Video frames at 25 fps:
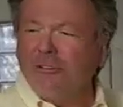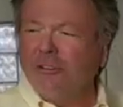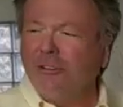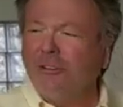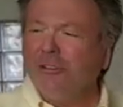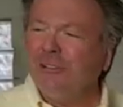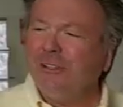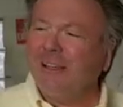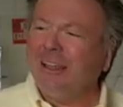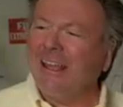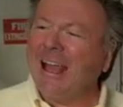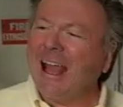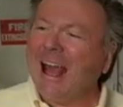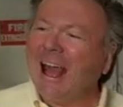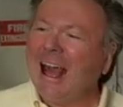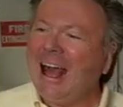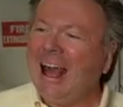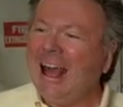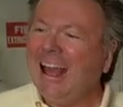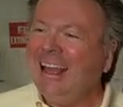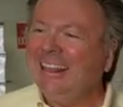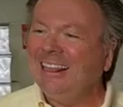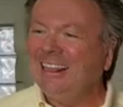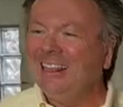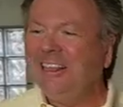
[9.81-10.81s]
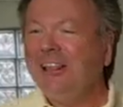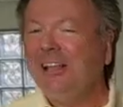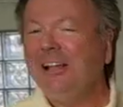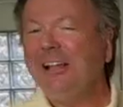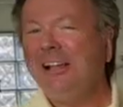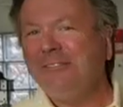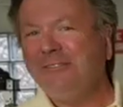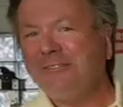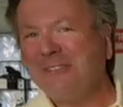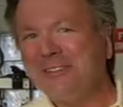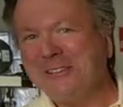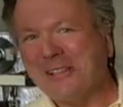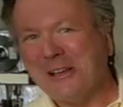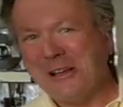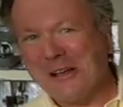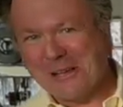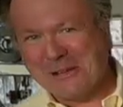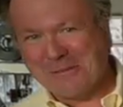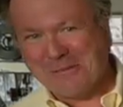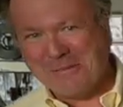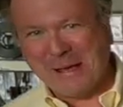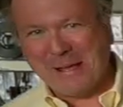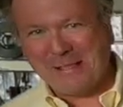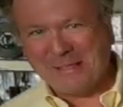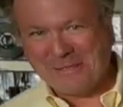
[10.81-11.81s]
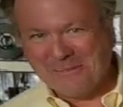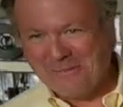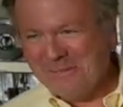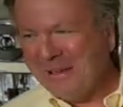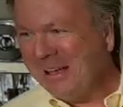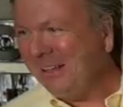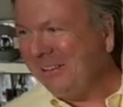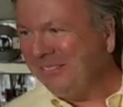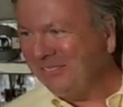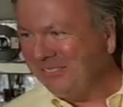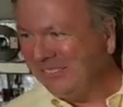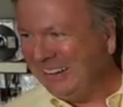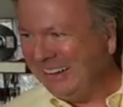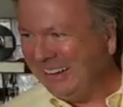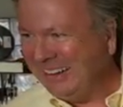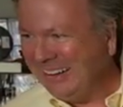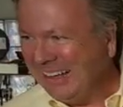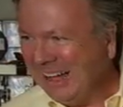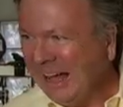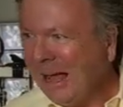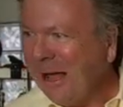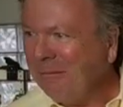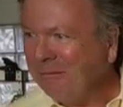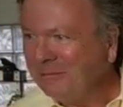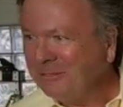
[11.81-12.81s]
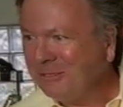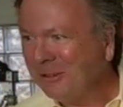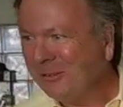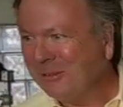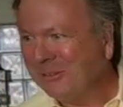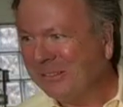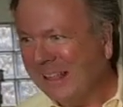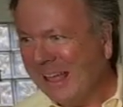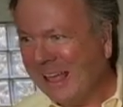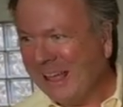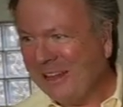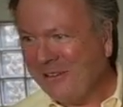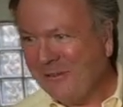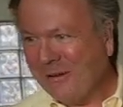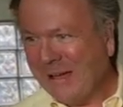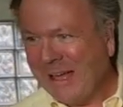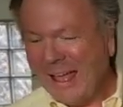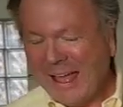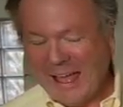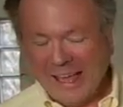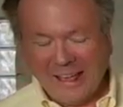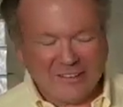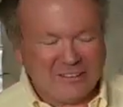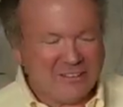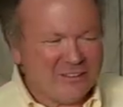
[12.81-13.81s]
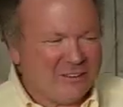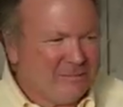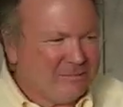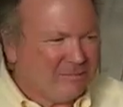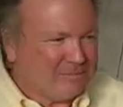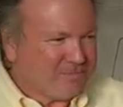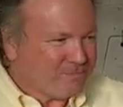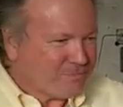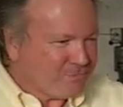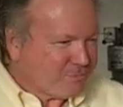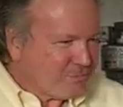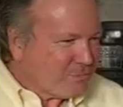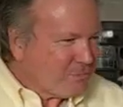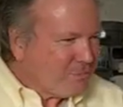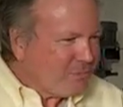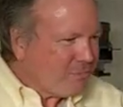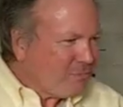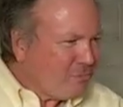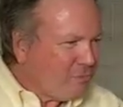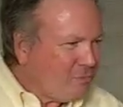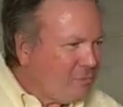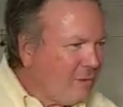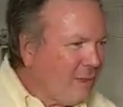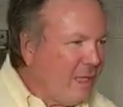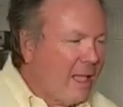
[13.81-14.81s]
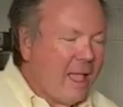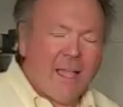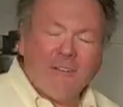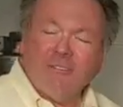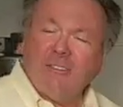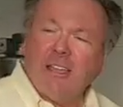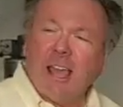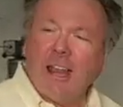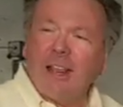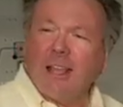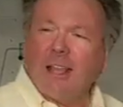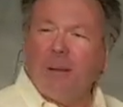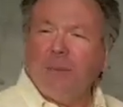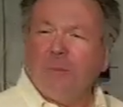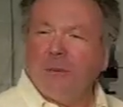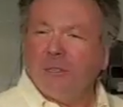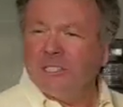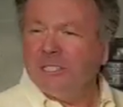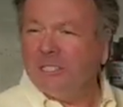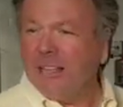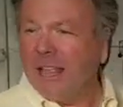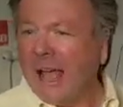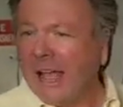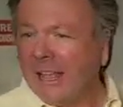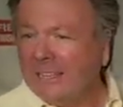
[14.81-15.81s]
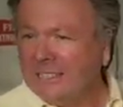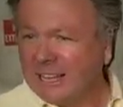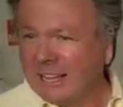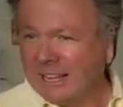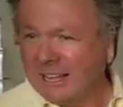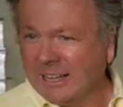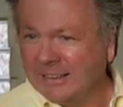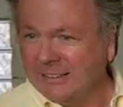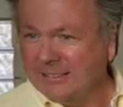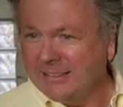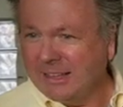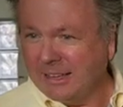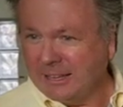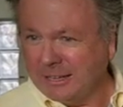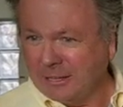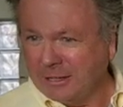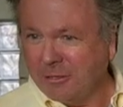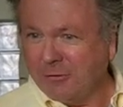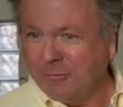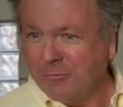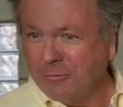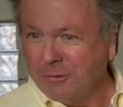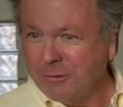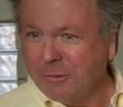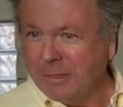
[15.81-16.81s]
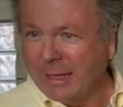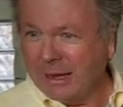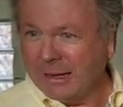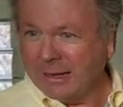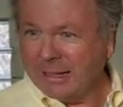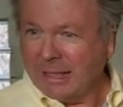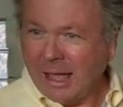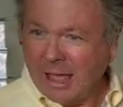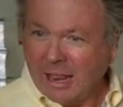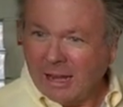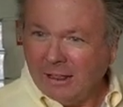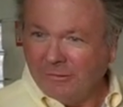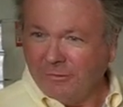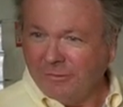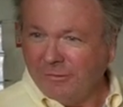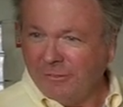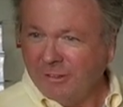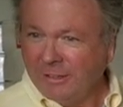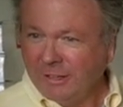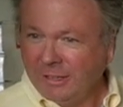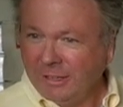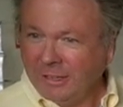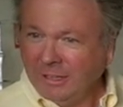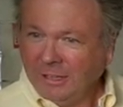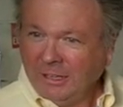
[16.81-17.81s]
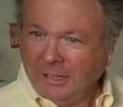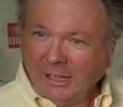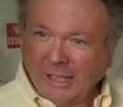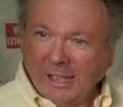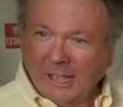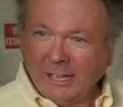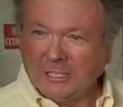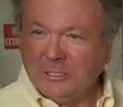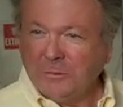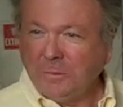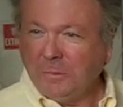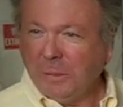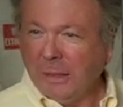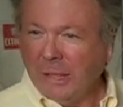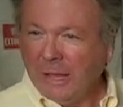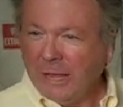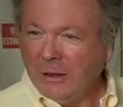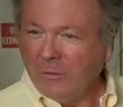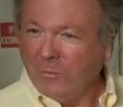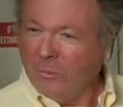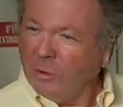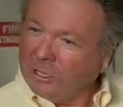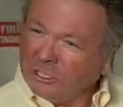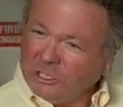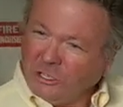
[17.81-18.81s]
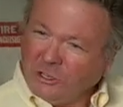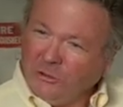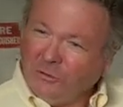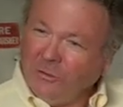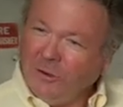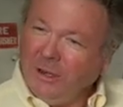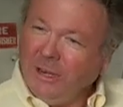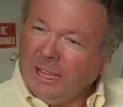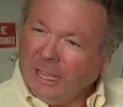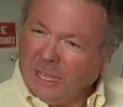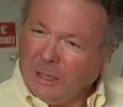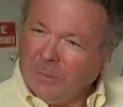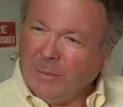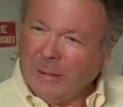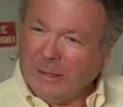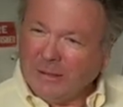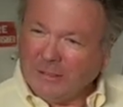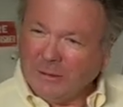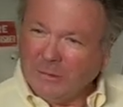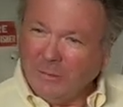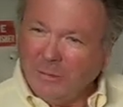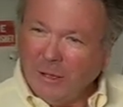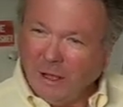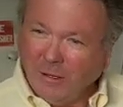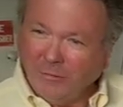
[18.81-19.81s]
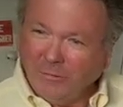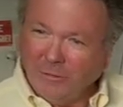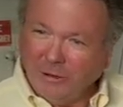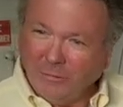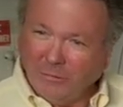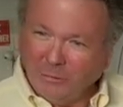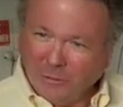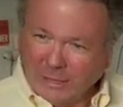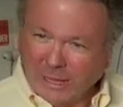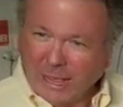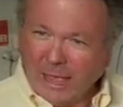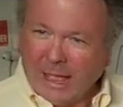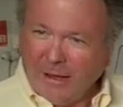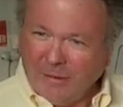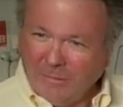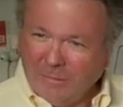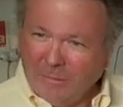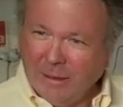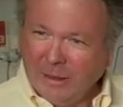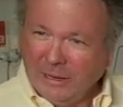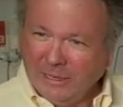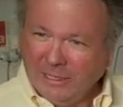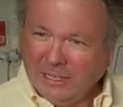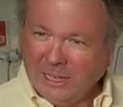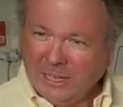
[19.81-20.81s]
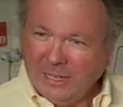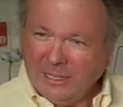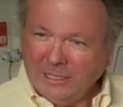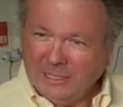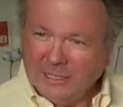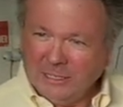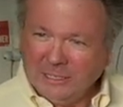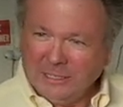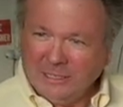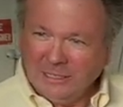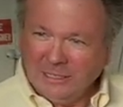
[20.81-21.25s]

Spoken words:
Absolutely. I love to talk about the Melvin. I'm so glad you asked. I've got a couple slides I can take you through that kind of explain what's unique about the Melvin. Would that make sense?